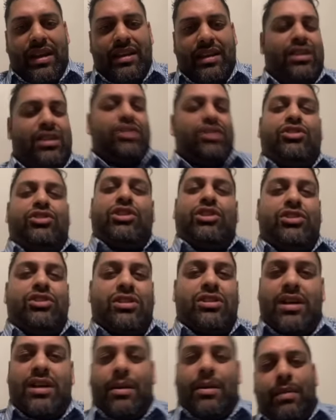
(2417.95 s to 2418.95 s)
Didn't she
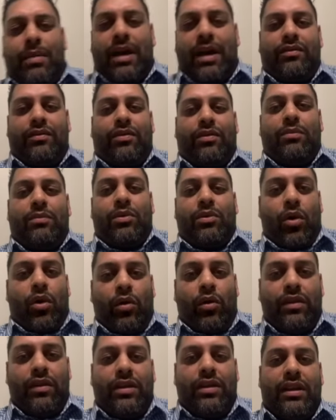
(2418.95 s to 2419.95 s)
just come back from
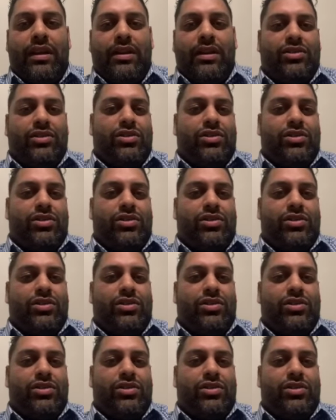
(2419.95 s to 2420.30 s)
COVID and